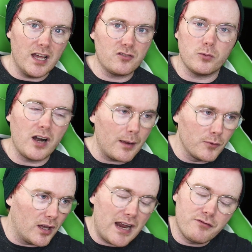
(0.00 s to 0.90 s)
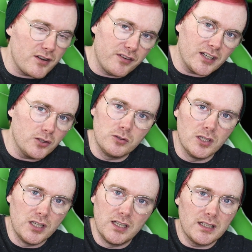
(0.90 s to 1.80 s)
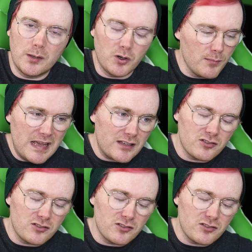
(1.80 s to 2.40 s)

swear, every video that I'm going to make